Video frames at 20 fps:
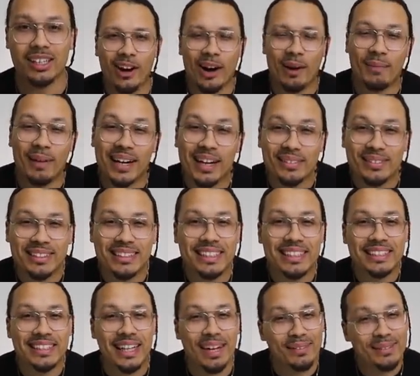All right, my name is
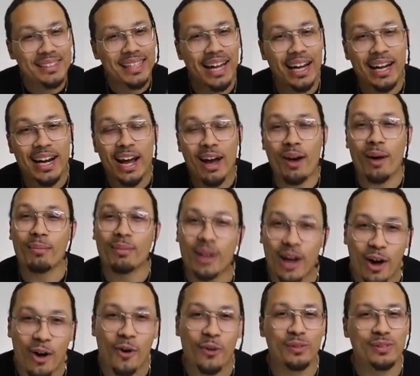DJ. I'm signing out. I'm
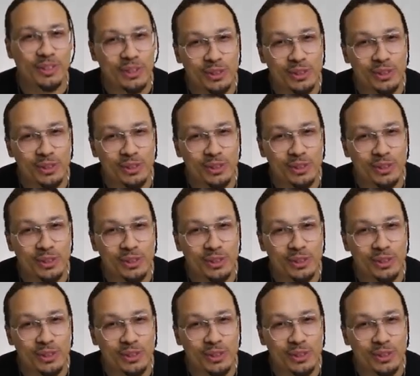gone.